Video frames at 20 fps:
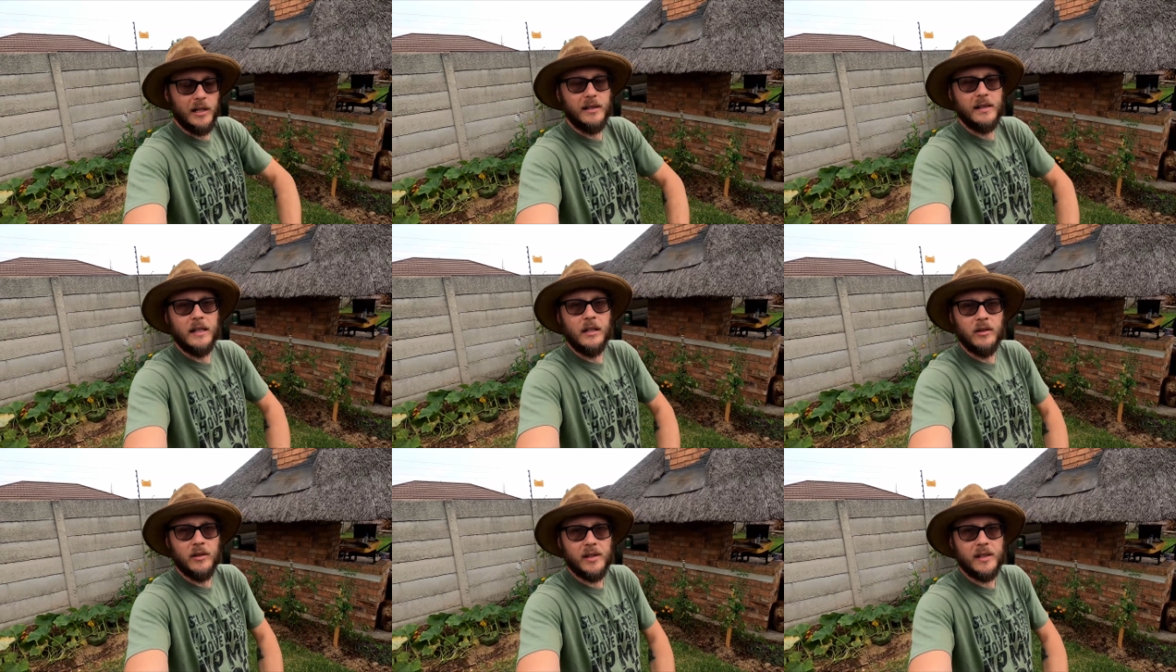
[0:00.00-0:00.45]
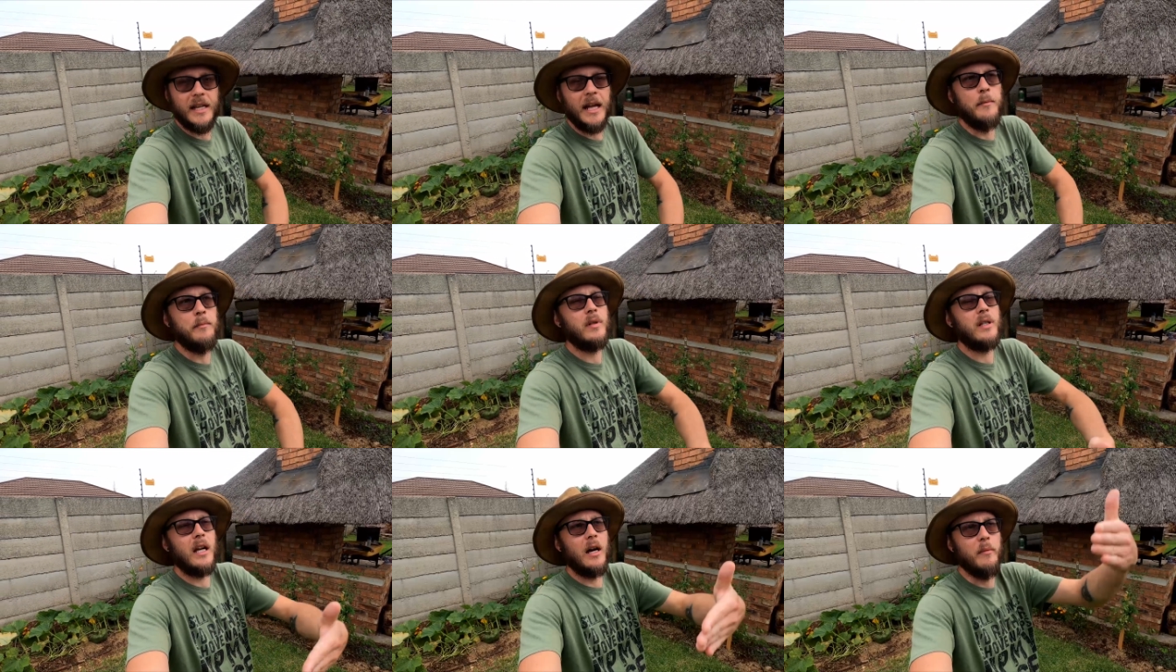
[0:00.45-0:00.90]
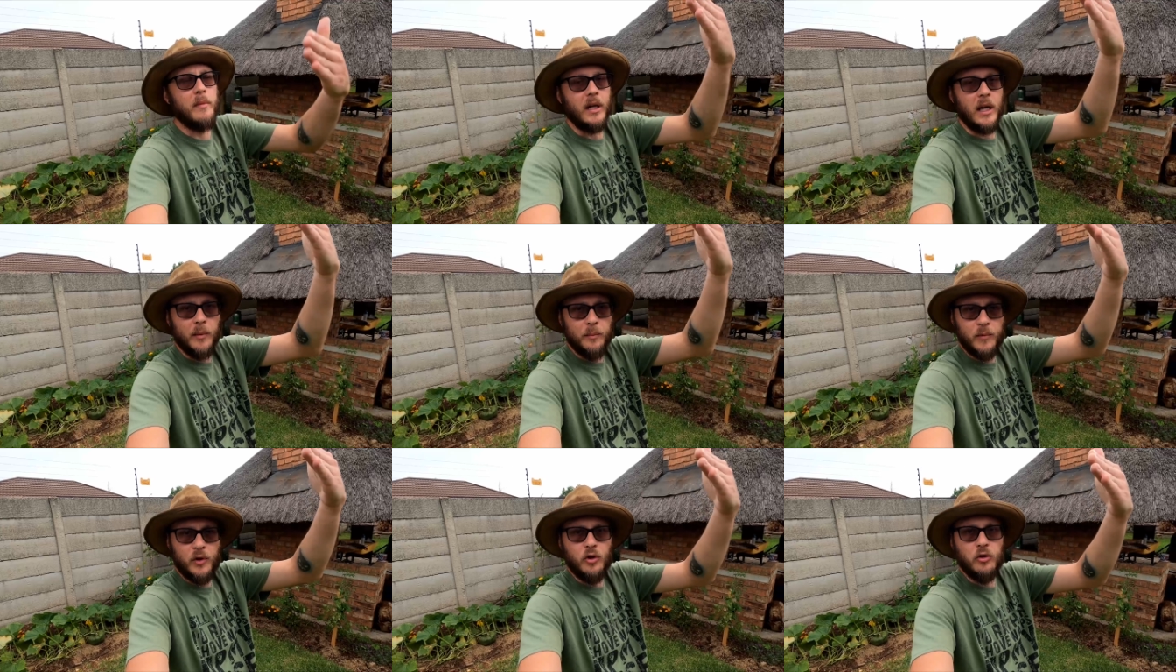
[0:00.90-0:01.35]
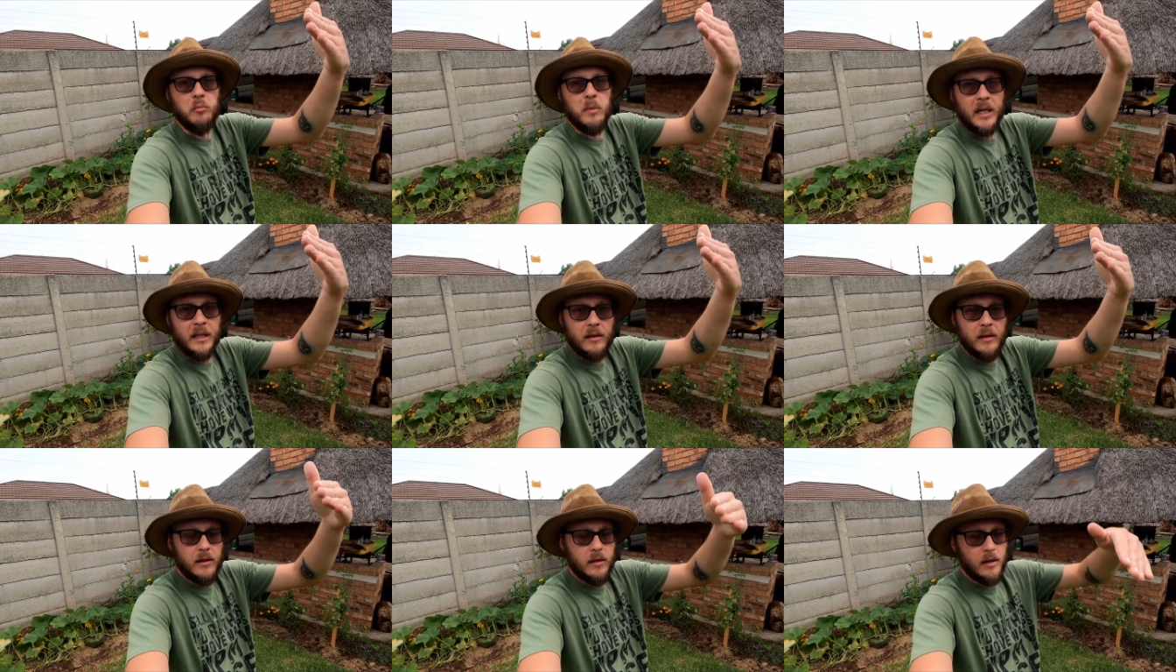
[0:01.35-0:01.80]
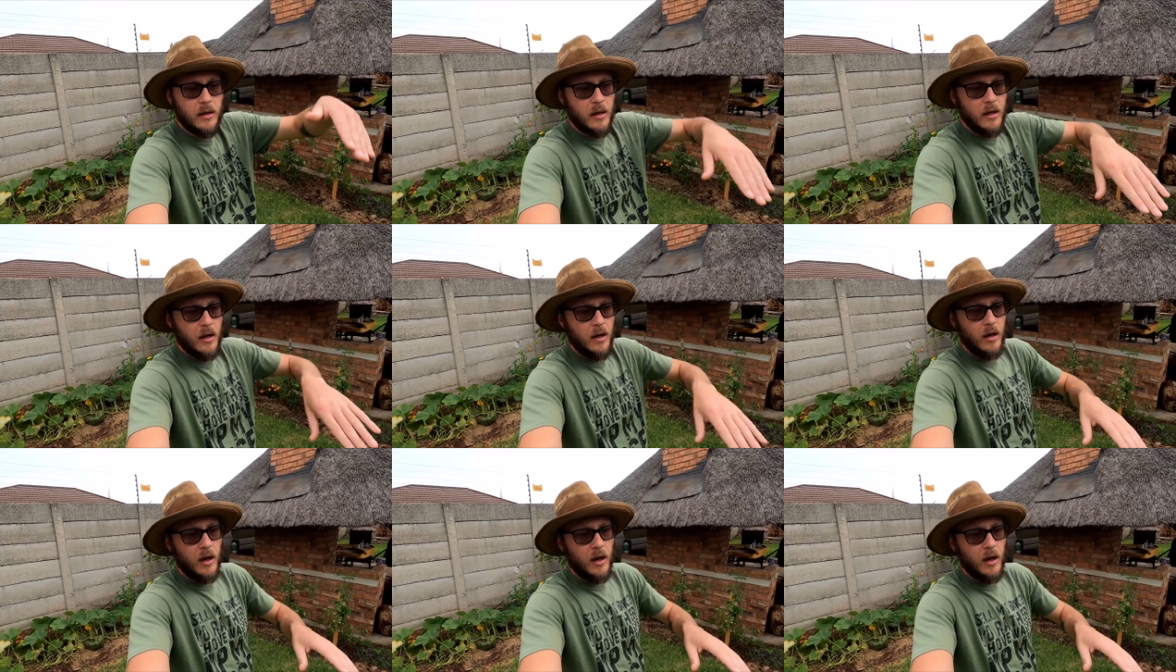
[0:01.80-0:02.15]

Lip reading: single stems coming up 2 meters,